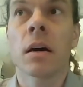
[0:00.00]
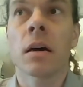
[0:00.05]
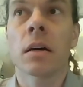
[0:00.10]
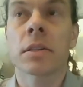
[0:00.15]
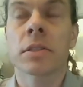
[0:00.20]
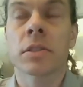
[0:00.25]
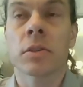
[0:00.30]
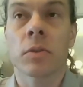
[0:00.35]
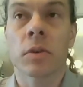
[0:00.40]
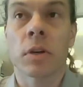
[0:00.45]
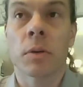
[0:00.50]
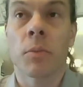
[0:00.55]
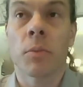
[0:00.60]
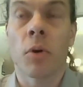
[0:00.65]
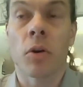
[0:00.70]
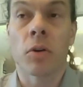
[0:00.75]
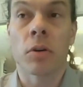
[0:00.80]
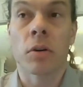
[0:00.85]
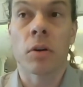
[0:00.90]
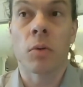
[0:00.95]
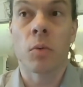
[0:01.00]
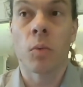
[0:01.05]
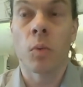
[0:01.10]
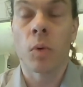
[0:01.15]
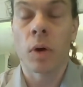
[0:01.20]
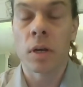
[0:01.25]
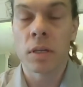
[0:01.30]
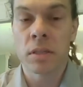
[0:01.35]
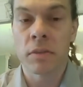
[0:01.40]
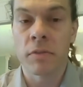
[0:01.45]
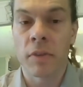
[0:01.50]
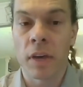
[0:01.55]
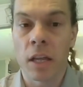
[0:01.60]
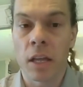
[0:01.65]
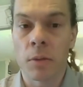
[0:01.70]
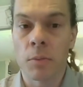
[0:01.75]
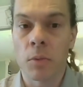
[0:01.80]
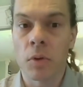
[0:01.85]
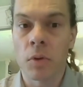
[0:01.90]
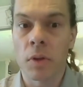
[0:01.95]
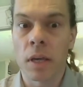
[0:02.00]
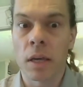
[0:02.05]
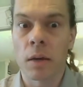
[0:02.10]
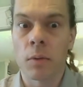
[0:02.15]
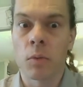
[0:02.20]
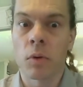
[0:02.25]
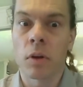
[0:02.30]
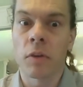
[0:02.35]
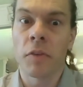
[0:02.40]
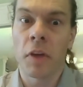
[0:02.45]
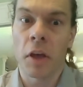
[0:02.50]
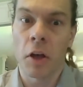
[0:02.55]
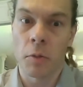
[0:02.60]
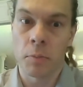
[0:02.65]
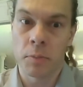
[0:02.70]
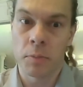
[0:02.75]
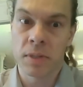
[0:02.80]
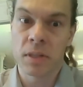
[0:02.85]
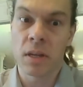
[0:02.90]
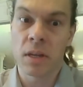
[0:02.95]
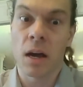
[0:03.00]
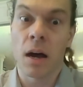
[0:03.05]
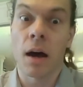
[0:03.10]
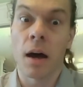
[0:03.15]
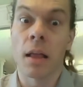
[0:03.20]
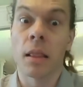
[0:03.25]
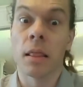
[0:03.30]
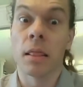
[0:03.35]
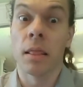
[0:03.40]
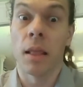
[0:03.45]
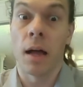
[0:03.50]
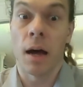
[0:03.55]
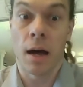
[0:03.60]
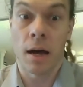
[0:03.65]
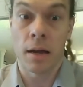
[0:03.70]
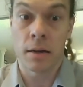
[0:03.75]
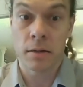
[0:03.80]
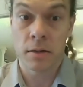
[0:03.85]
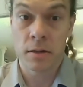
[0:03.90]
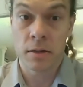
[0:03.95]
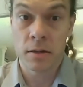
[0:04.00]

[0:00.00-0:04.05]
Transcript: a surrogate partner was available, it would have helped a lot.